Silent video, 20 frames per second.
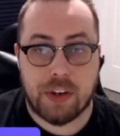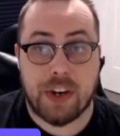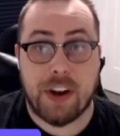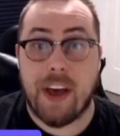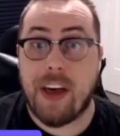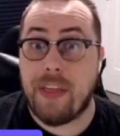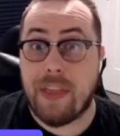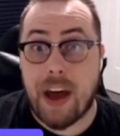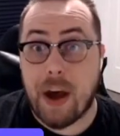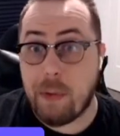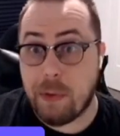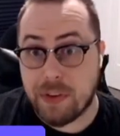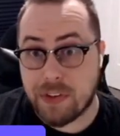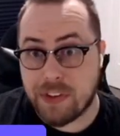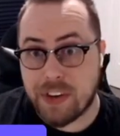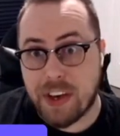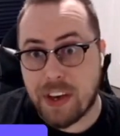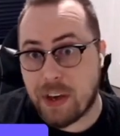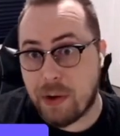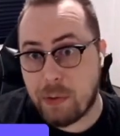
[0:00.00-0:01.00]
a function, and
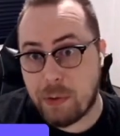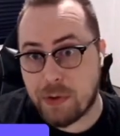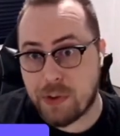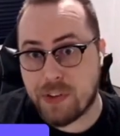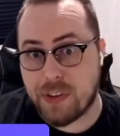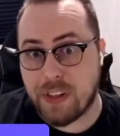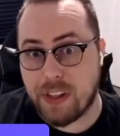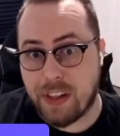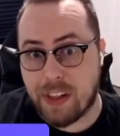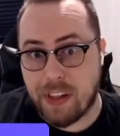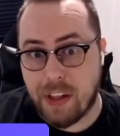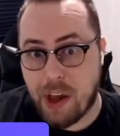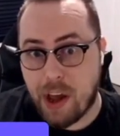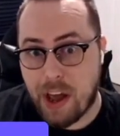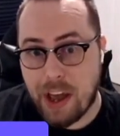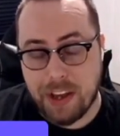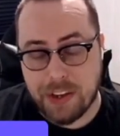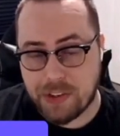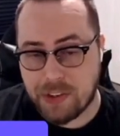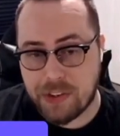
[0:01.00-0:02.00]
that was it. It was
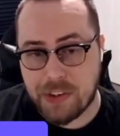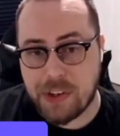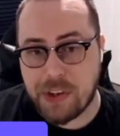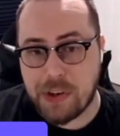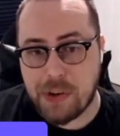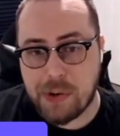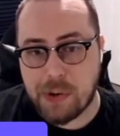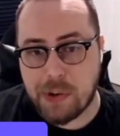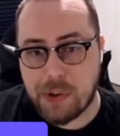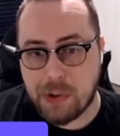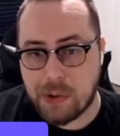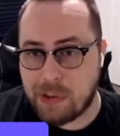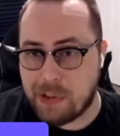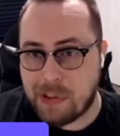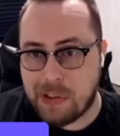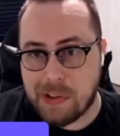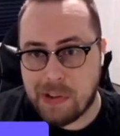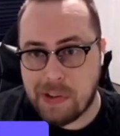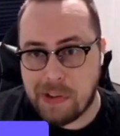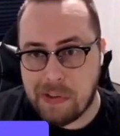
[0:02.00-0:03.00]
a
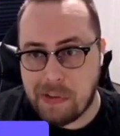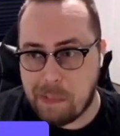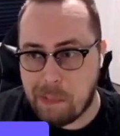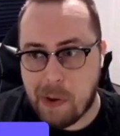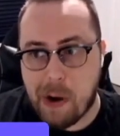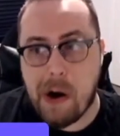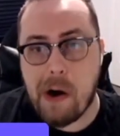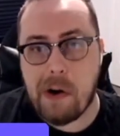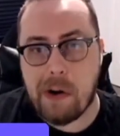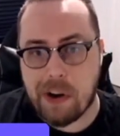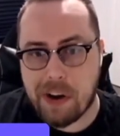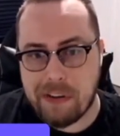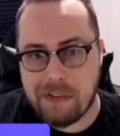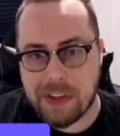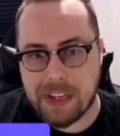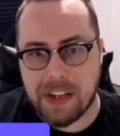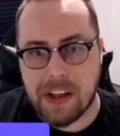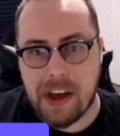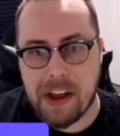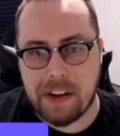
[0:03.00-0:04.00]
single
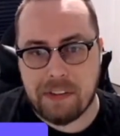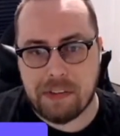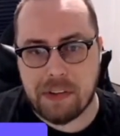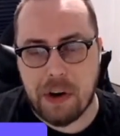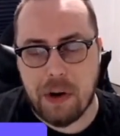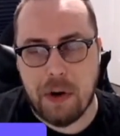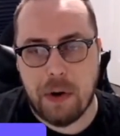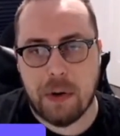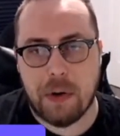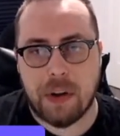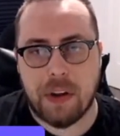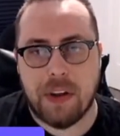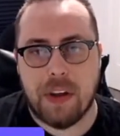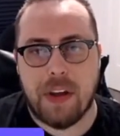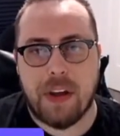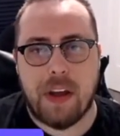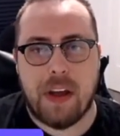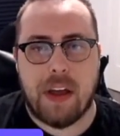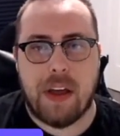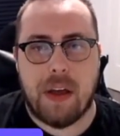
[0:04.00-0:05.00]
part of a line of
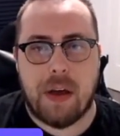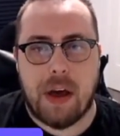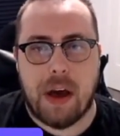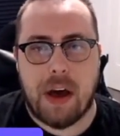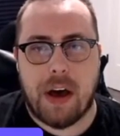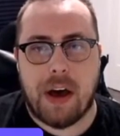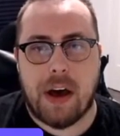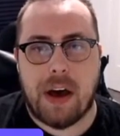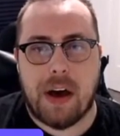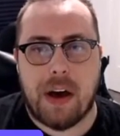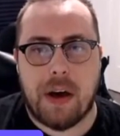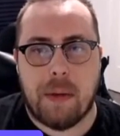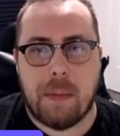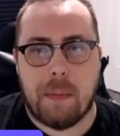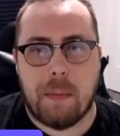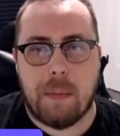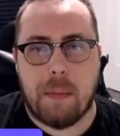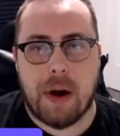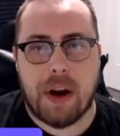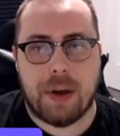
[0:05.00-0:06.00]
code,
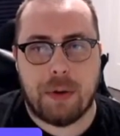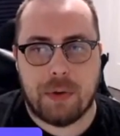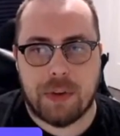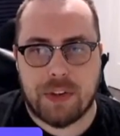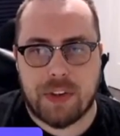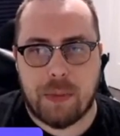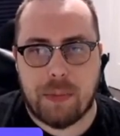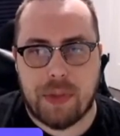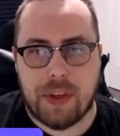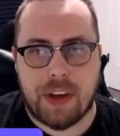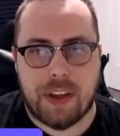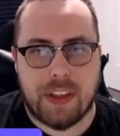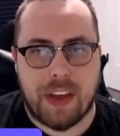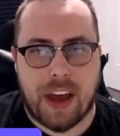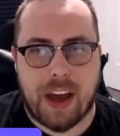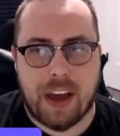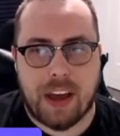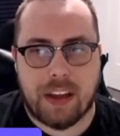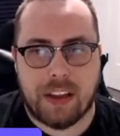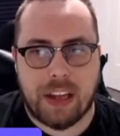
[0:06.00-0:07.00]
but it was
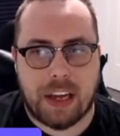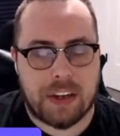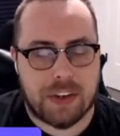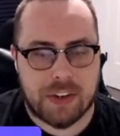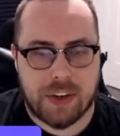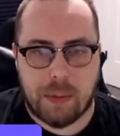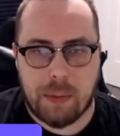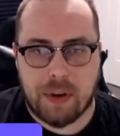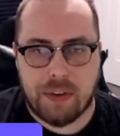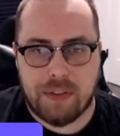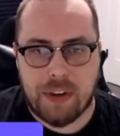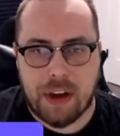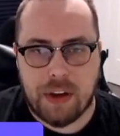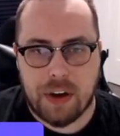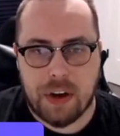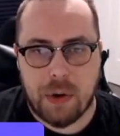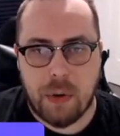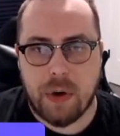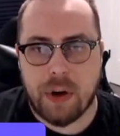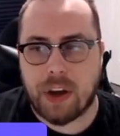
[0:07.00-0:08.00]
something that like
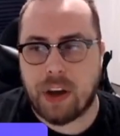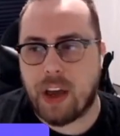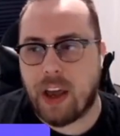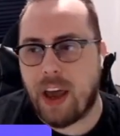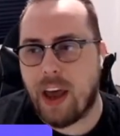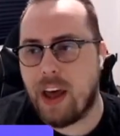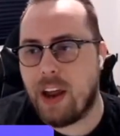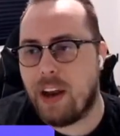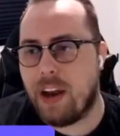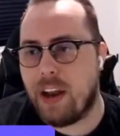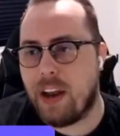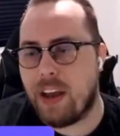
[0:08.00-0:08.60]
someone found annoying.